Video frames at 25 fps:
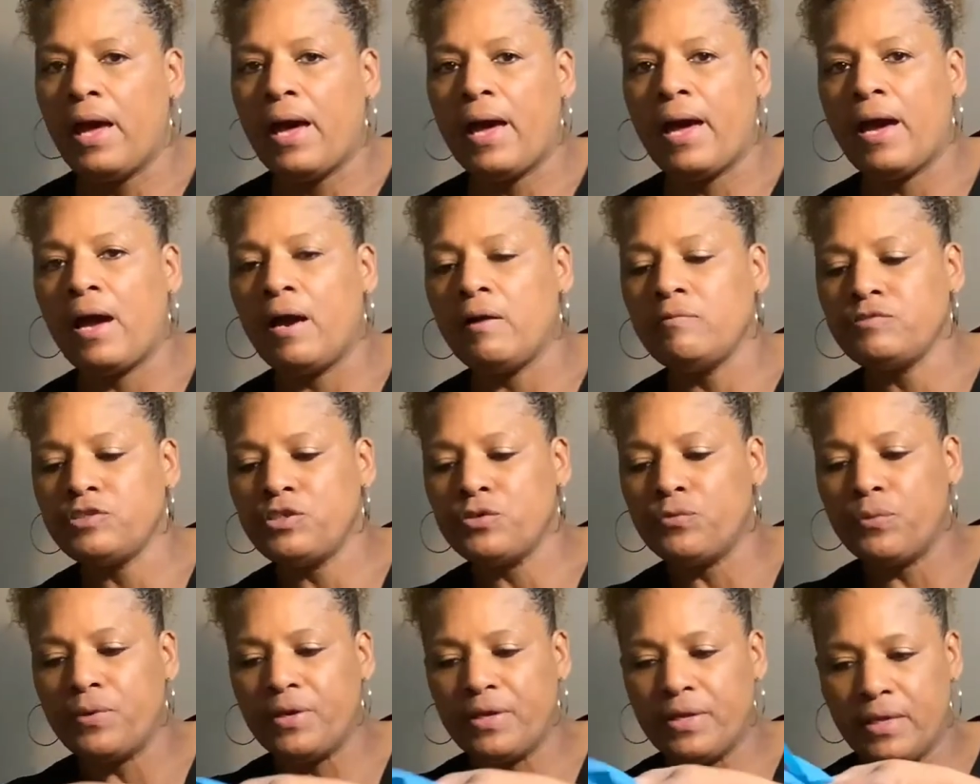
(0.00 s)
After
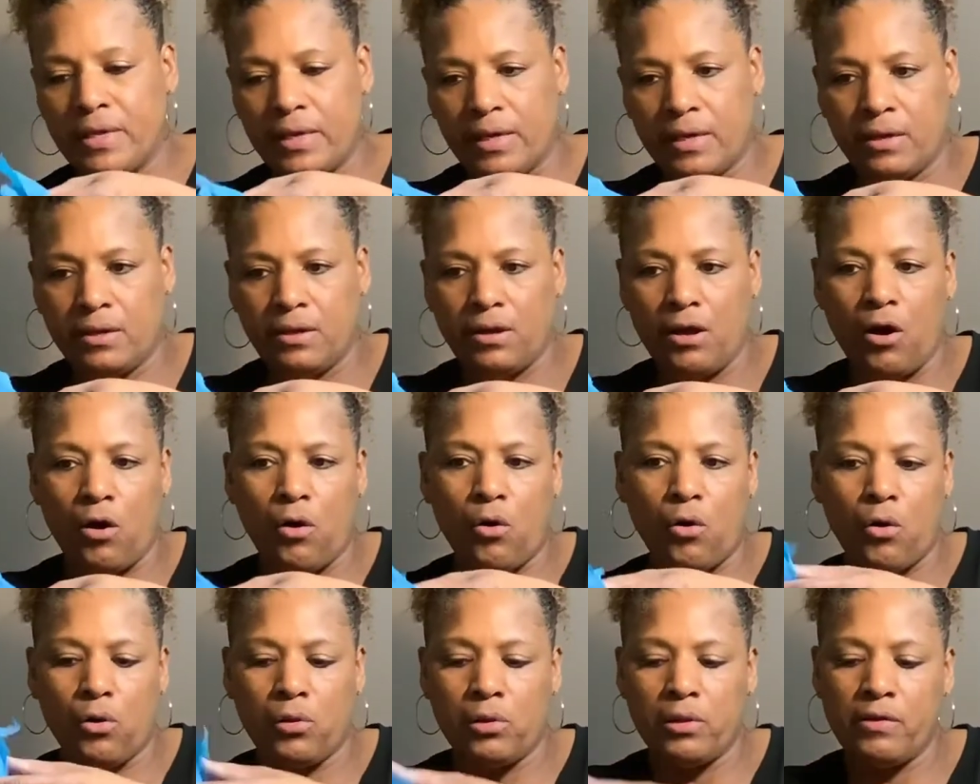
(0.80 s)
we get
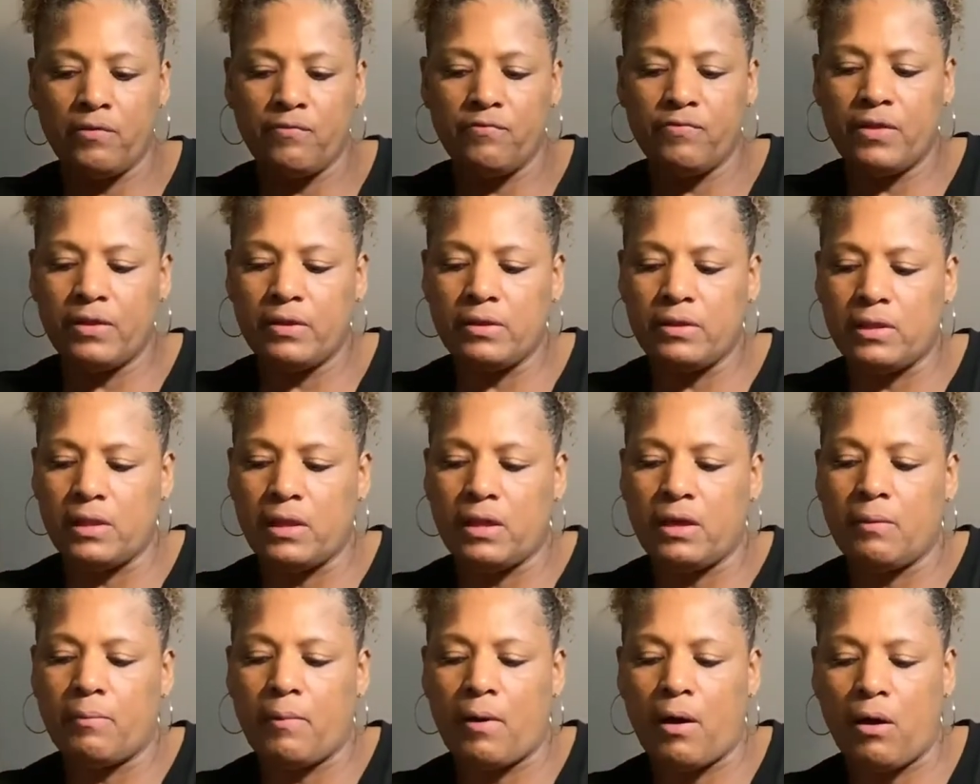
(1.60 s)
all of the
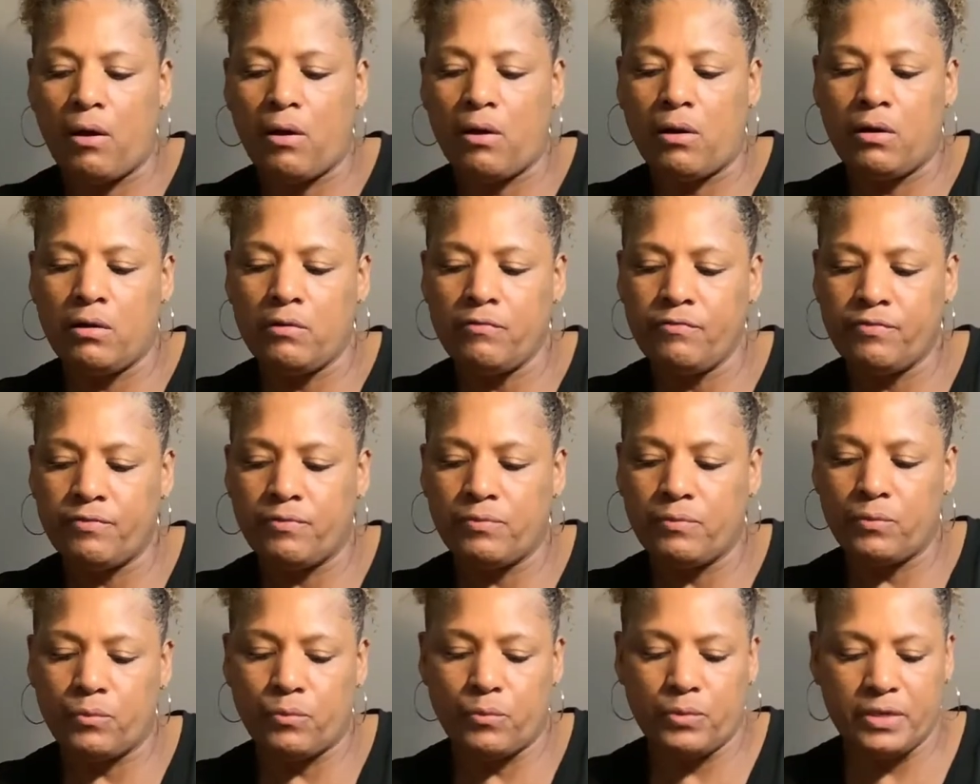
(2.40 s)
glove off,
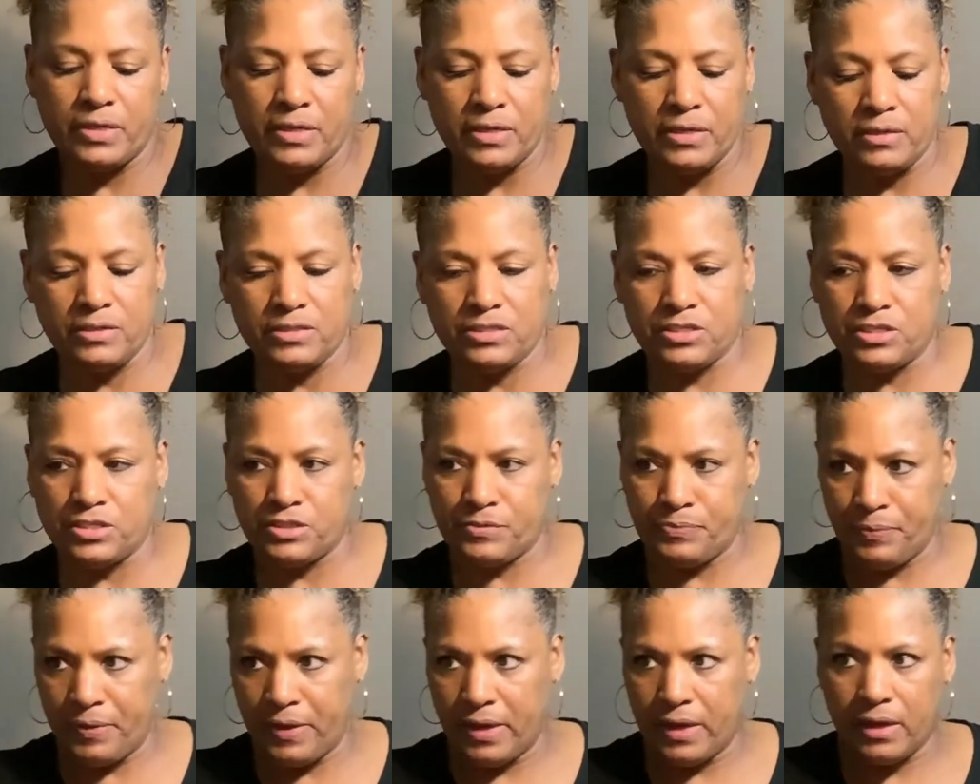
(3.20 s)
we just
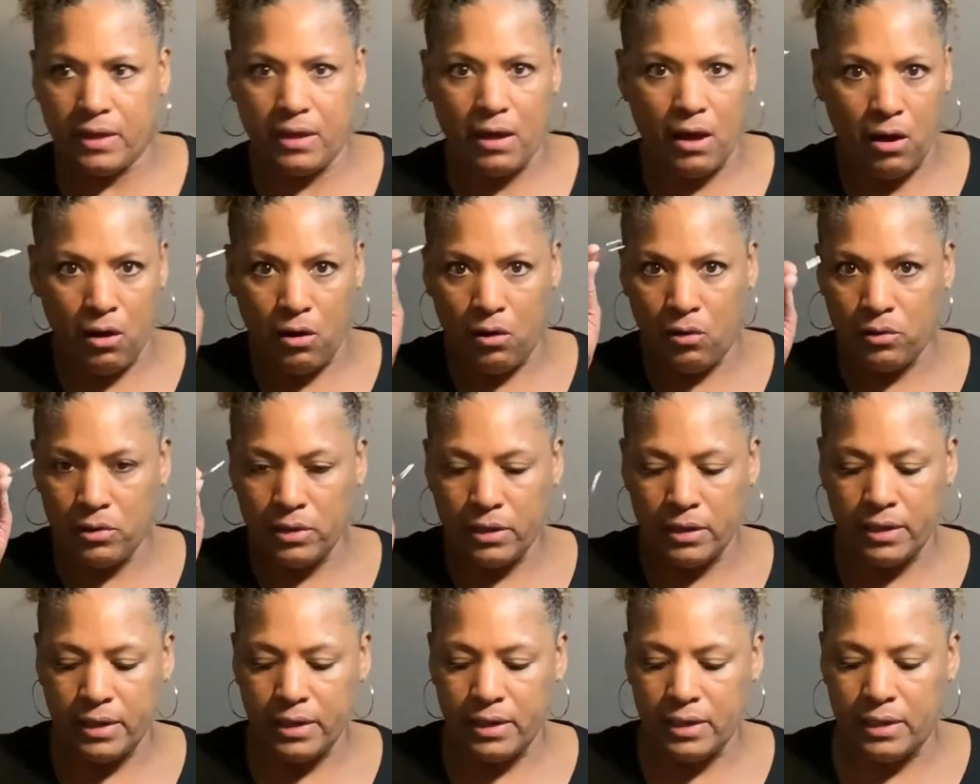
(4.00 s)
pick all of
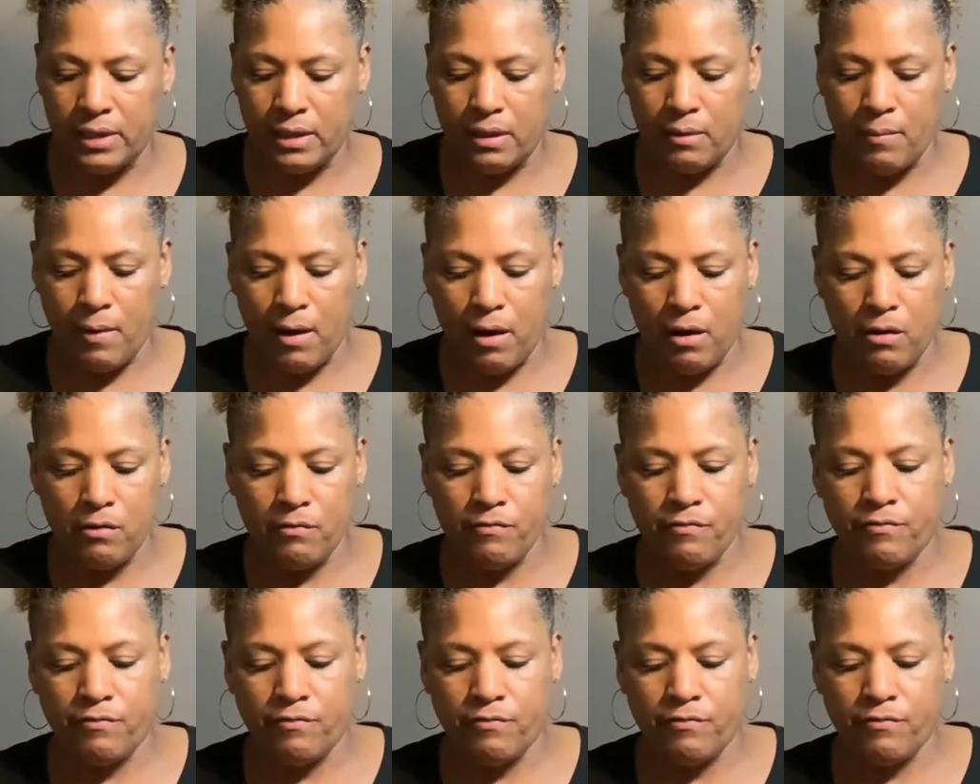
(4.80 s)
the glove off.